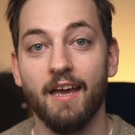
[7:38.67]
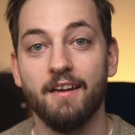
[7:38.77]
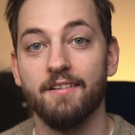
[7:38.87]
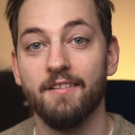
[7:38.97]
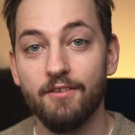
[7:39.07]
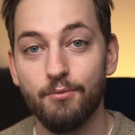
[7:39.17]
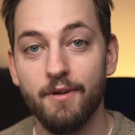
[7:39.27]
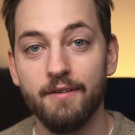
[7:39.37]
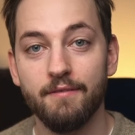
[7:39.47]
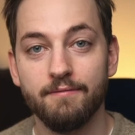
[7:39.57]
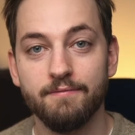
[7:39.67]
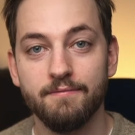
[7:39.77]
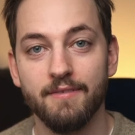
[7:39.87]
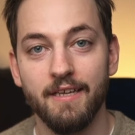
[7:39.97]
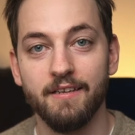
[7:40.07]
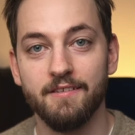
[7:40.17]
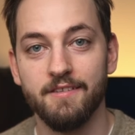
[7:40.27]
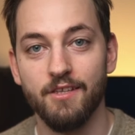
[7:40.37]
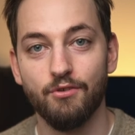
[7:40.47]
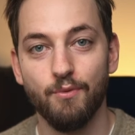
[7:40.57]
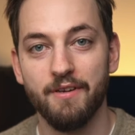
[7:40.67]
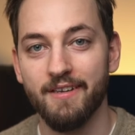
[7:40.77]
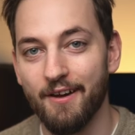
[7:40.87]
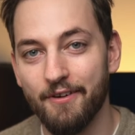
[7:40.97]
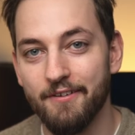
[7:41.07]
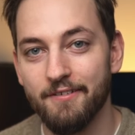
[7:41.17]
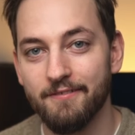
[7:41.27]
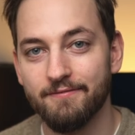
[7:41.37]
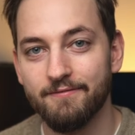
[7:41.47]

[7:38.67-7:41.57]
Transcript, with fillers: And on this one, it is this one down here.